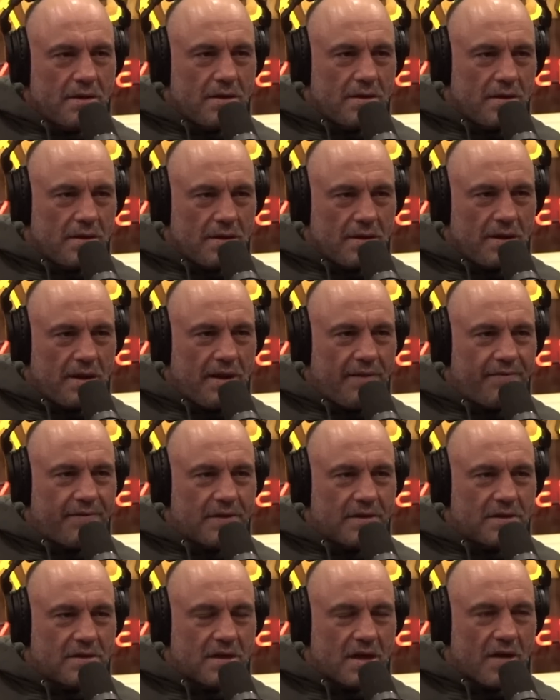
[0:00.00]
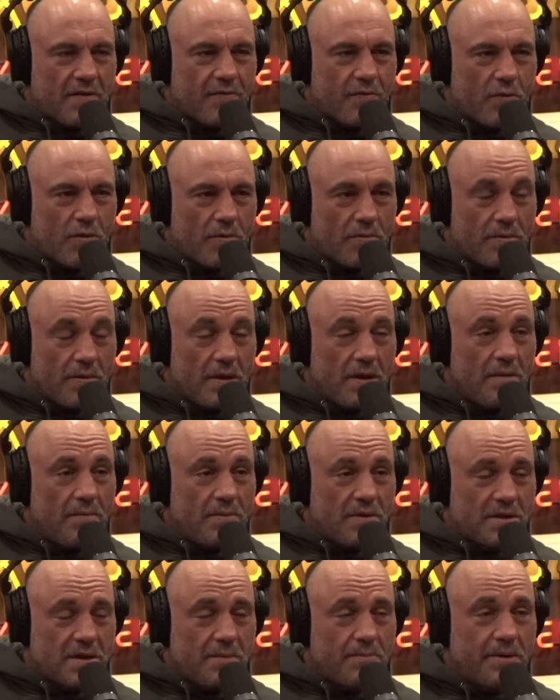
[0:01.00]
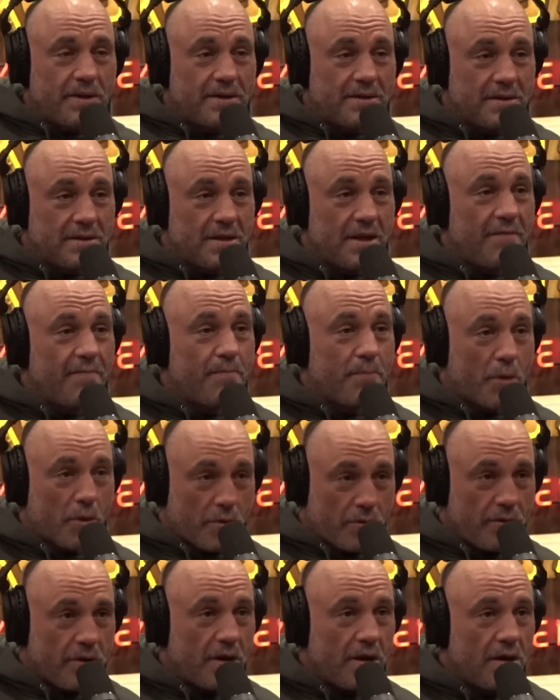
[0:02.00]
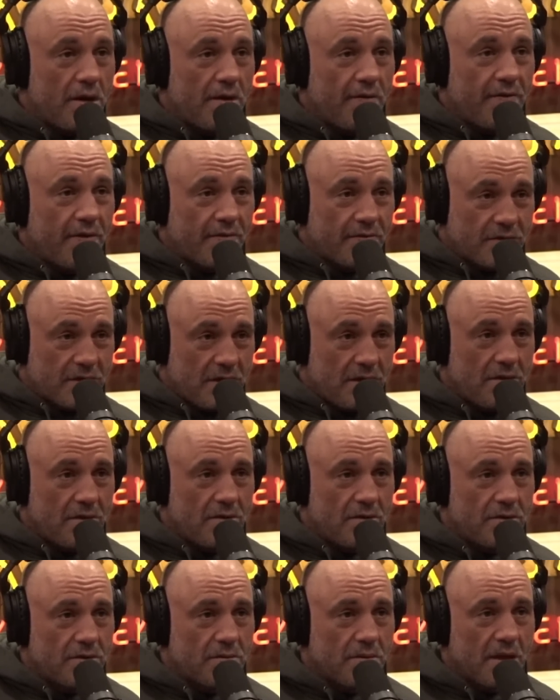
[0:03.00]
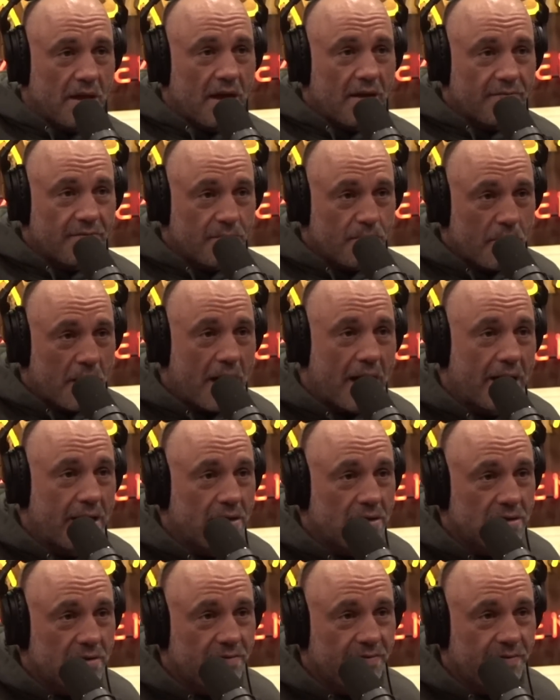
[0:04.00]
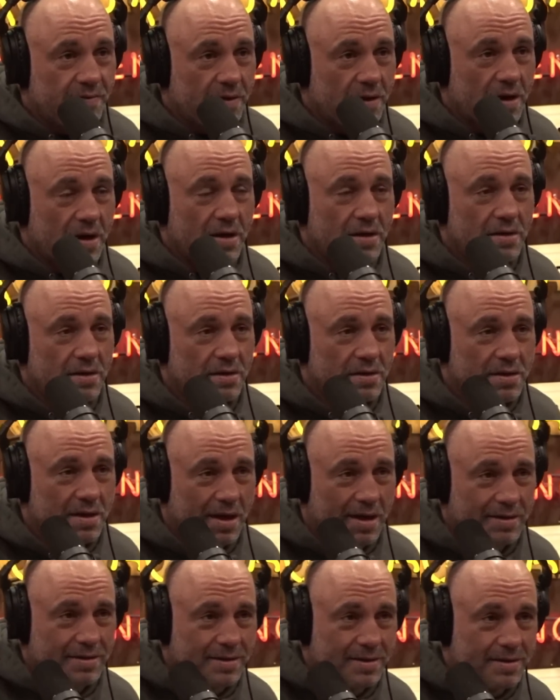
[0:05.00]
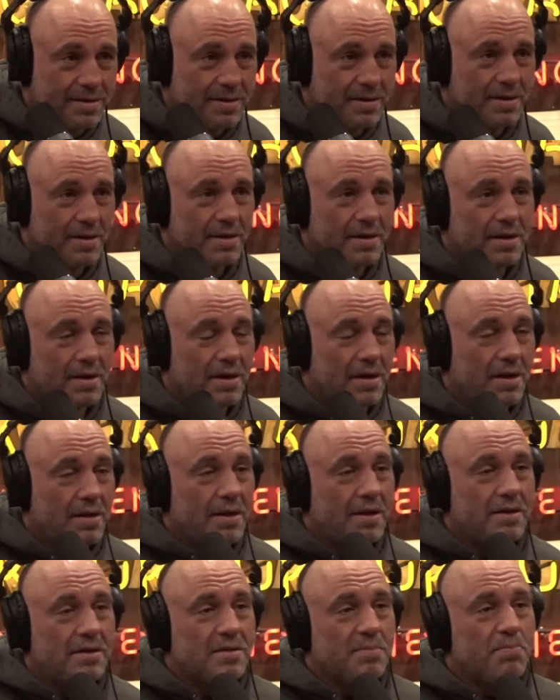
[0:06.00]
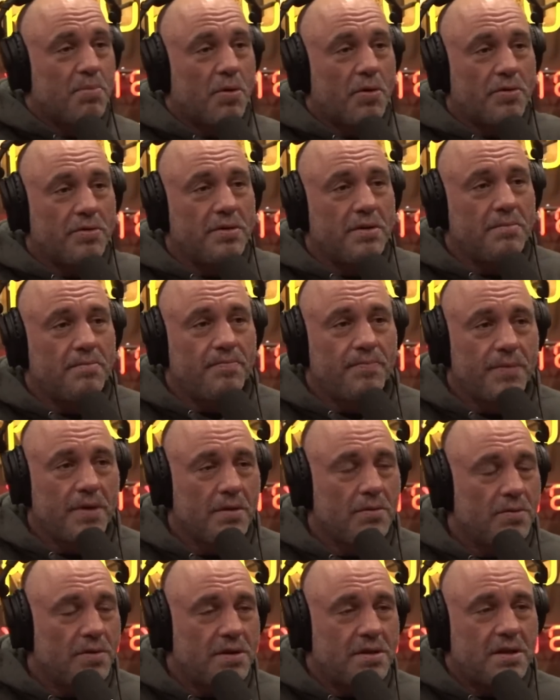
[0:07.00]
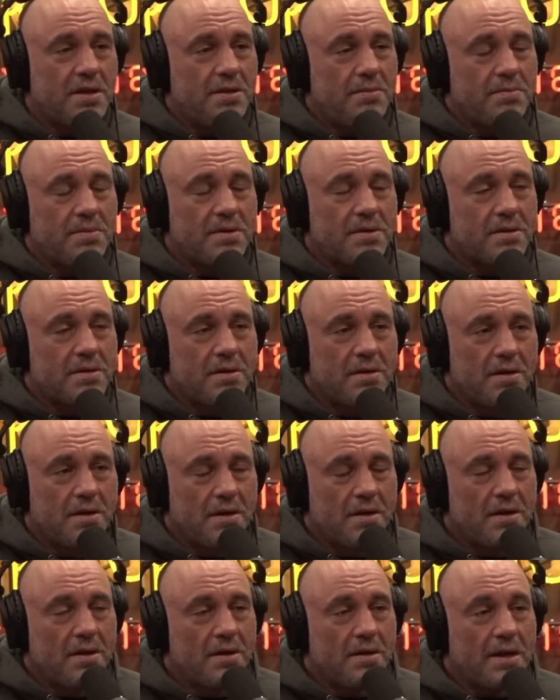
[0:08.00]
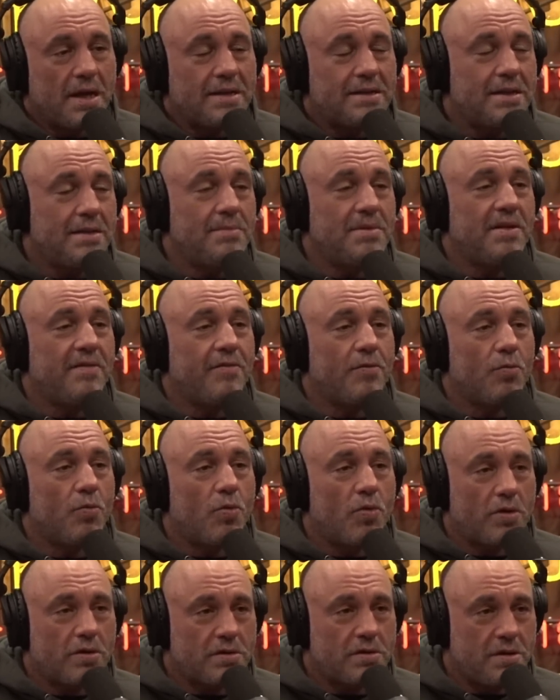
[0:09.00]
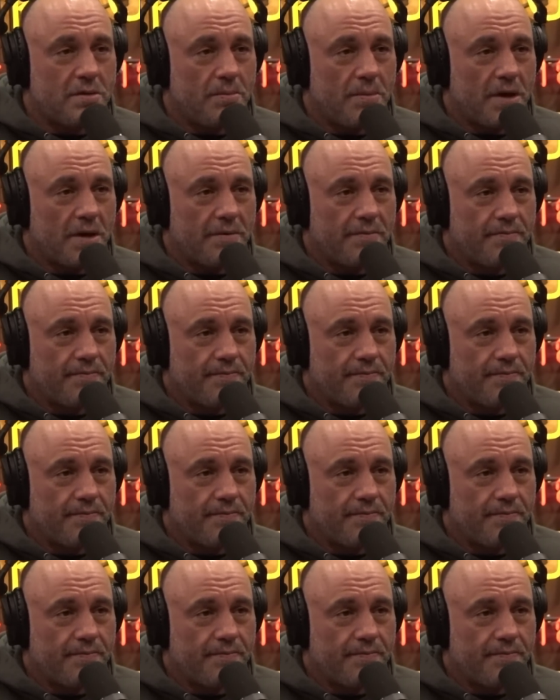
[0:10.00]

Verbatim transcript: leave this stuff or in some places they've burned it. Have you ever seen those where they have piles of tusks? and they just burn them, which seems that seems even worse to me.